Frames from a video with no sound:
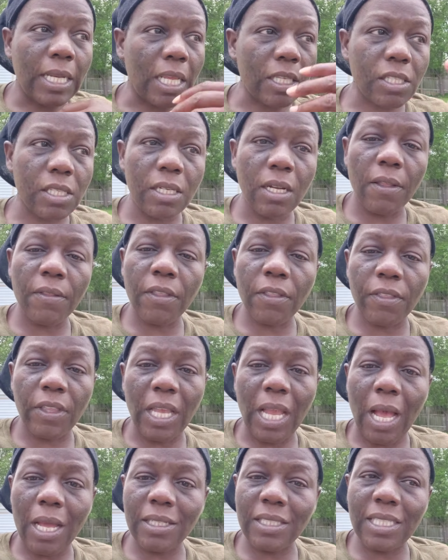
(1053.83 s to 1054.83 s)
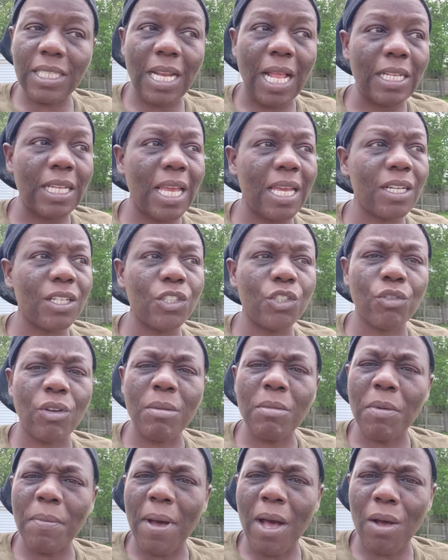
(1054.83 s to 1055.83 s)
That's another thing I did. I had a
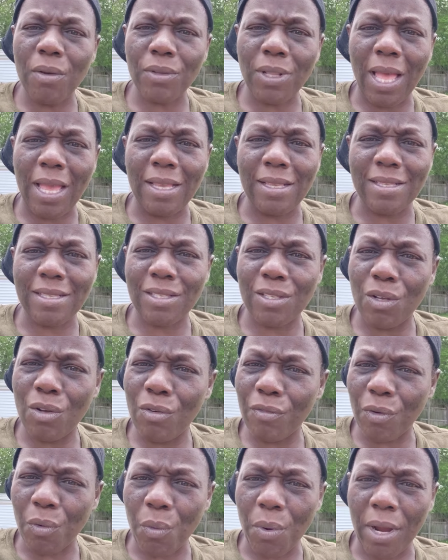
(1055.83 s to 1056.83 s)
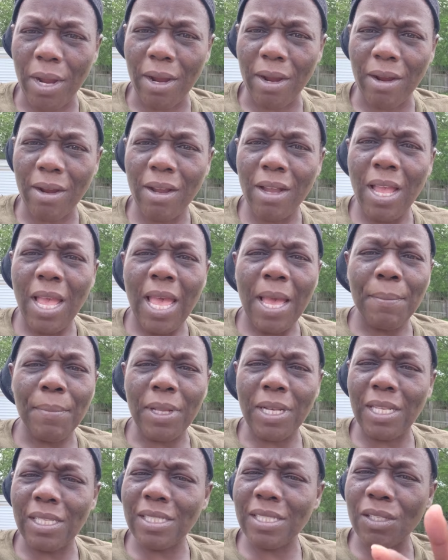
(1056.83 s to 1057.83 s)
dream about like silverware,
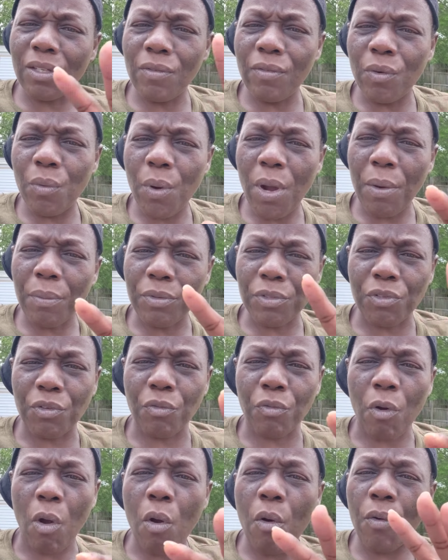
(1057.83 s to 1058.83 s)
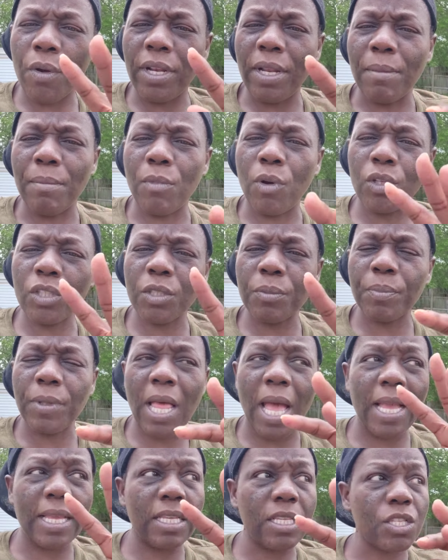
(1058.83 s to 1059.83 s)
but the silverware was growing and
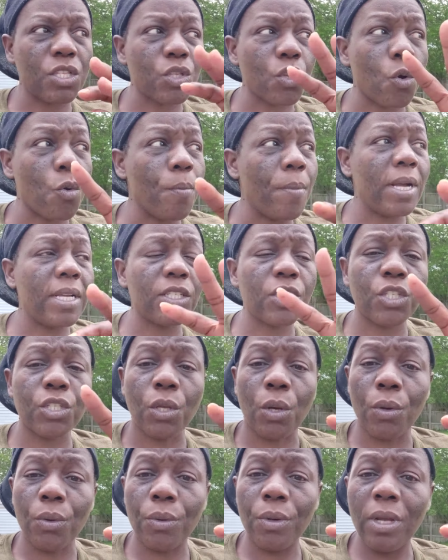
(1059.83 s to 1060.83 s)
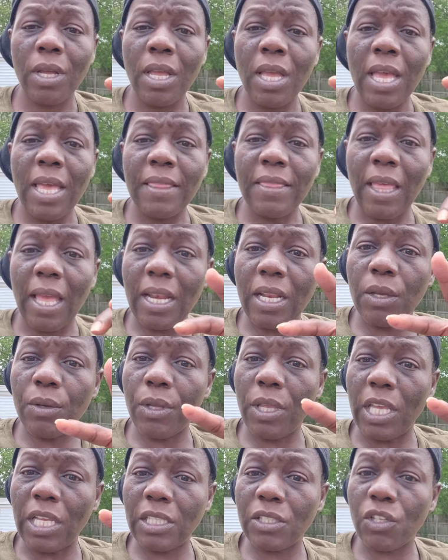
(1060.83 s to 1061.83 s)
multiplying so much so that
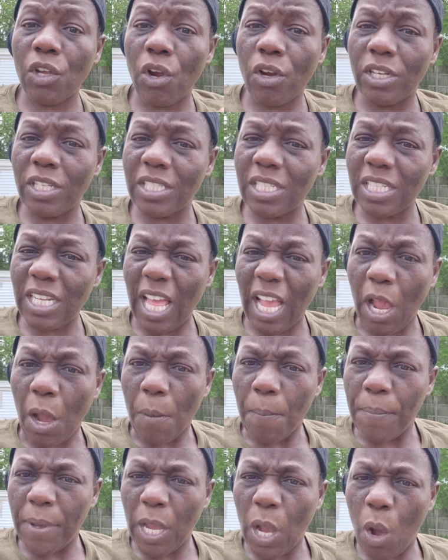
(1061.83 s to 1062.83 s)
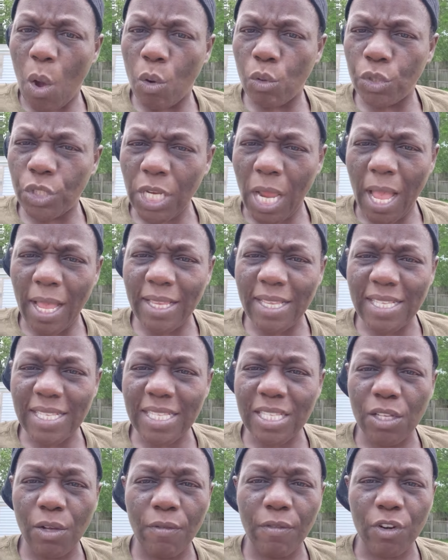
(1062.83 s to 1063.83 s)
it, it turned into like a big old giant
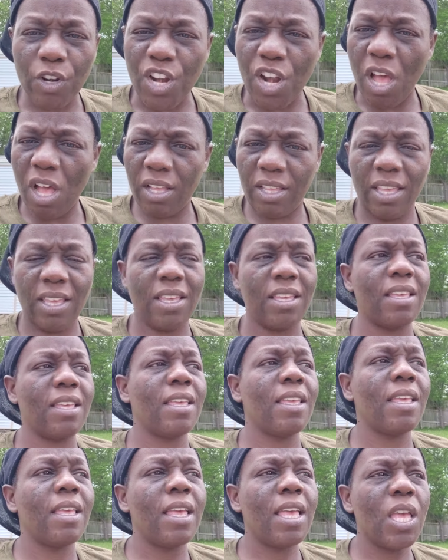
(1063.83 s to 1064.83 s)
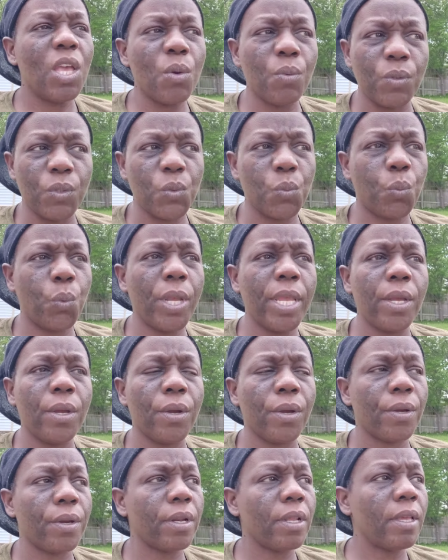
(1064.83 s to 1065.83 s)
silver nugget. It was
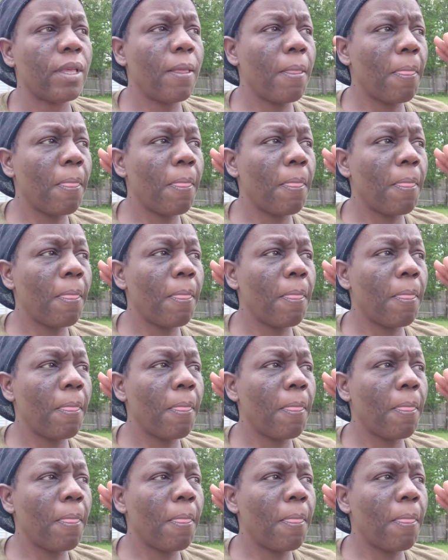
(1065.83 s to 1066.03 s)
weird.